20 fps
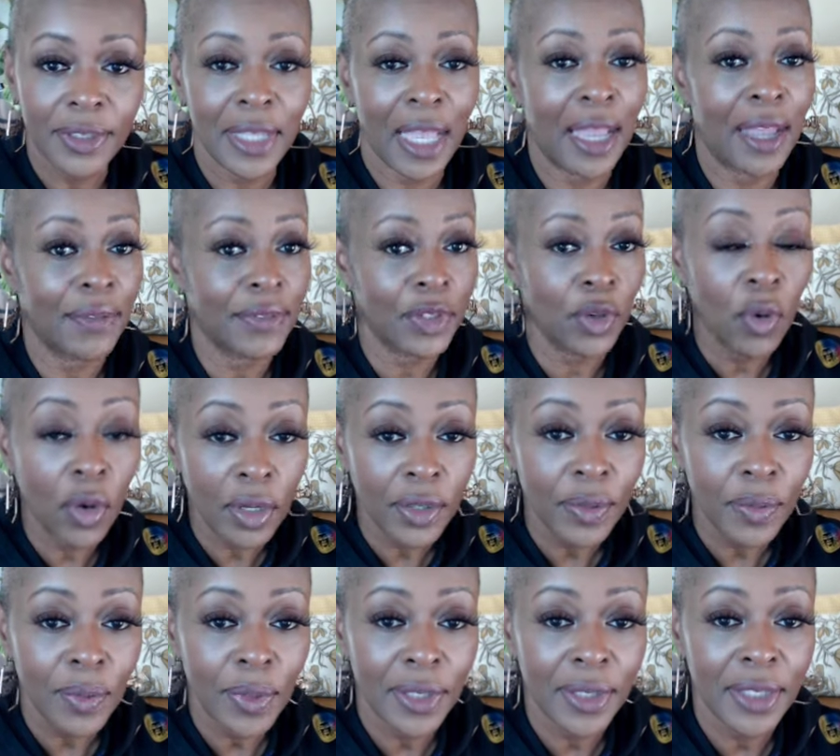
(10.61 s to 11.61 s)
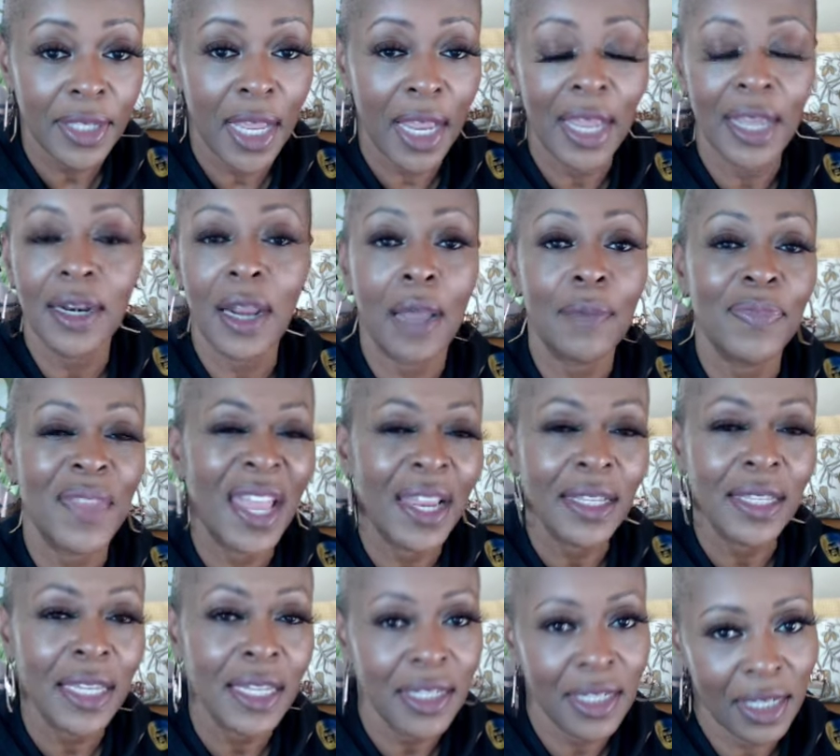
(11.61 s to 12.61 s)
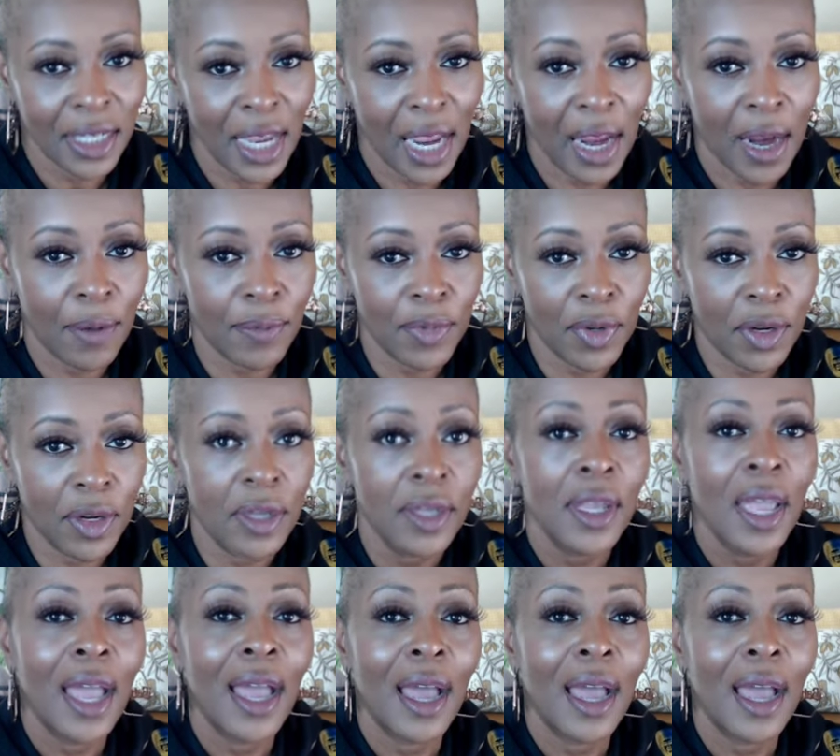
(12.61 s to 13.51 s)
I haven't ordered one yet. I'm not getting a camera.